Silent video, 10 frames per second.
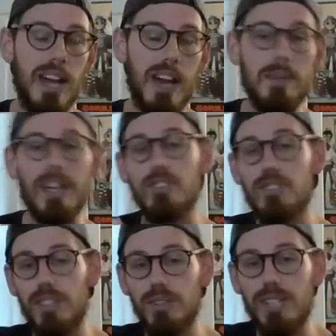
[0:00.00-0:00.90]
and making sure
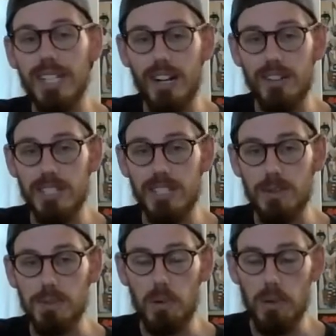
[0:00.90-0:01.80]
that you can guarantee
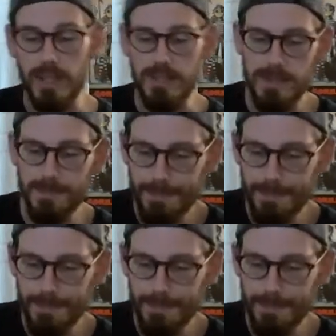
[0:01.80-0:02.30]
those points.